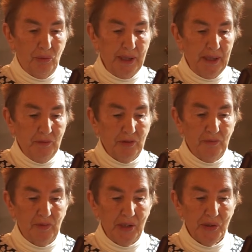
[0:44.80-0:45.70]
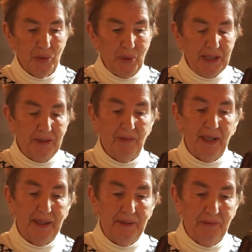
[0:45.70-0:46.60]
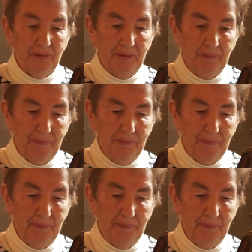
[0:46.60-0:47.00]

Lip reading: reading from verse 25.